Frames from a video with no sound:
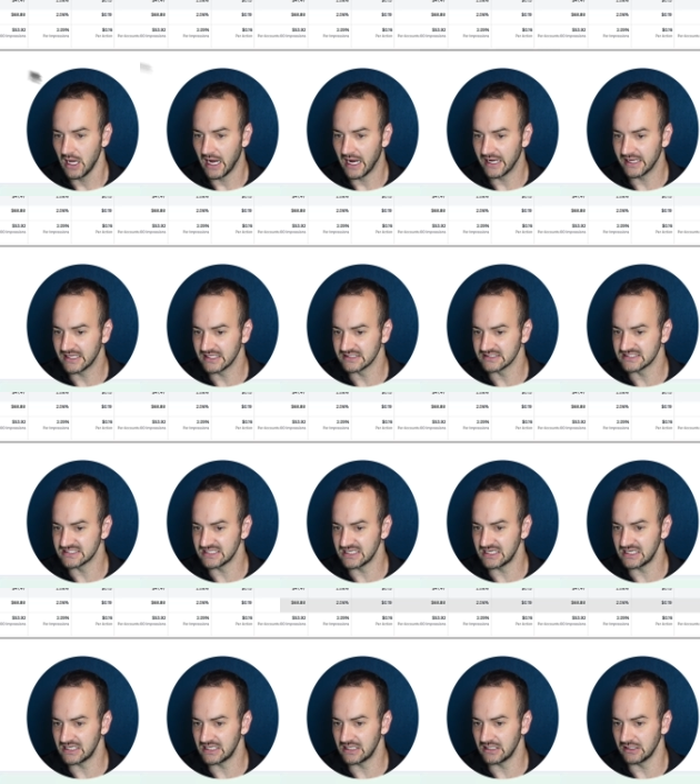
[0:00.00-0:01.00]
I can
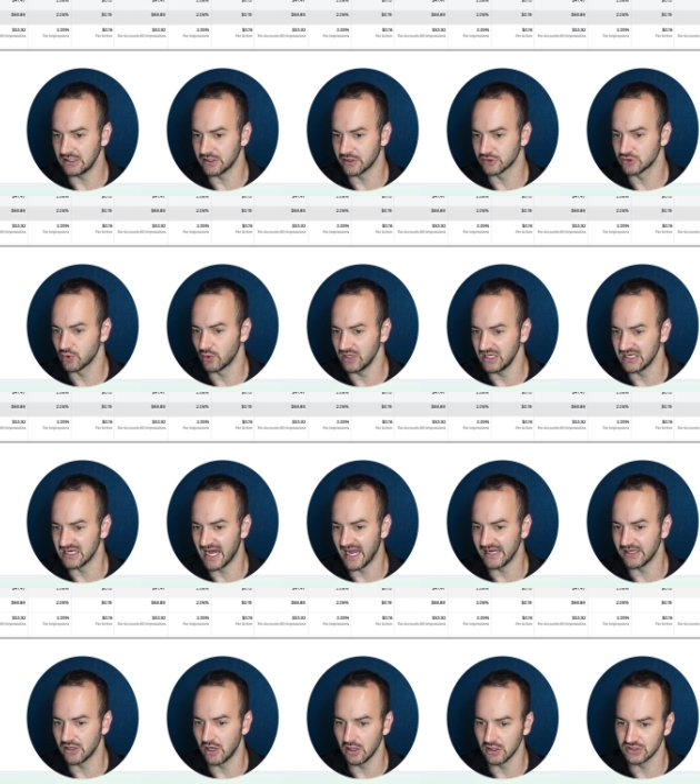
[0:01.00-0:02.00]
see, you know,
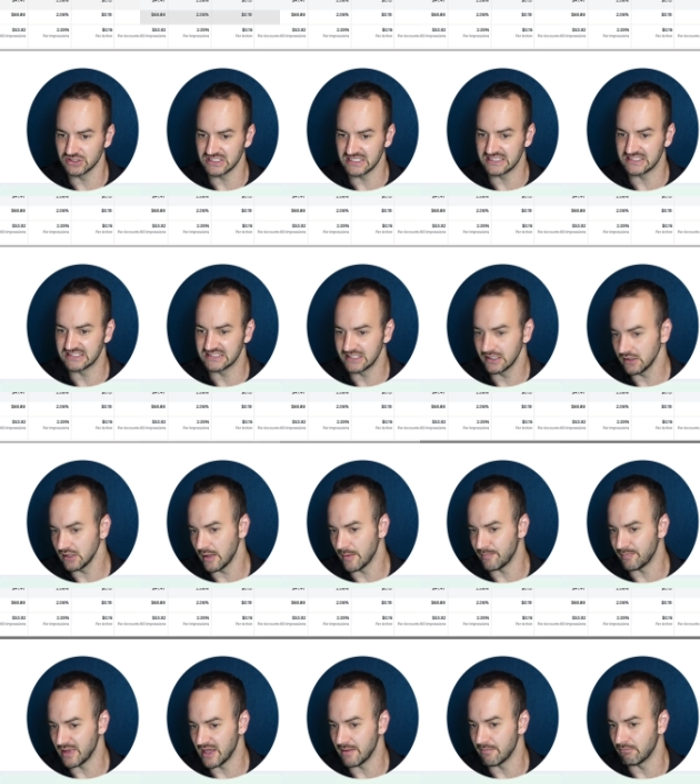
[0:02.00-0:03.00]
$29 is still a
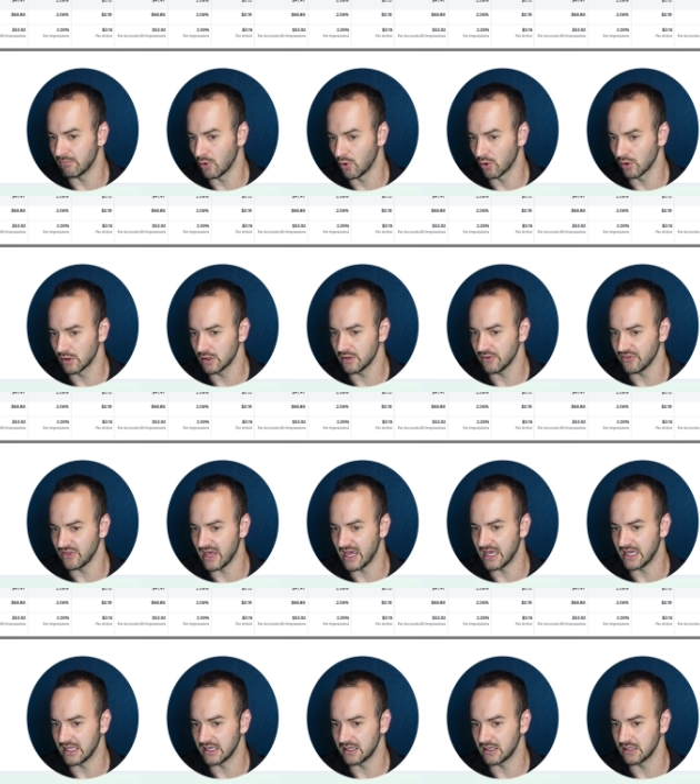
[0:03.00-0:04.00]
bit more
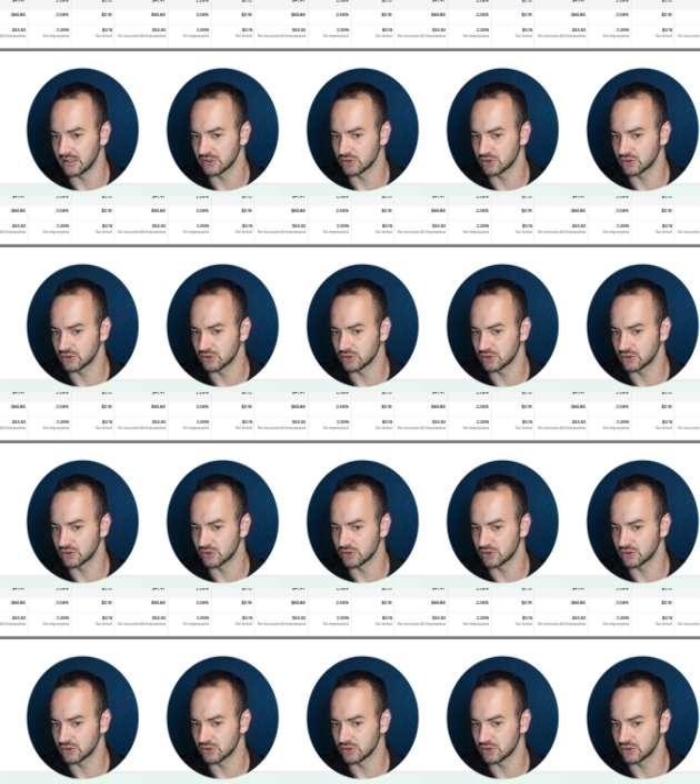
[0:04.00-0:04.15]
than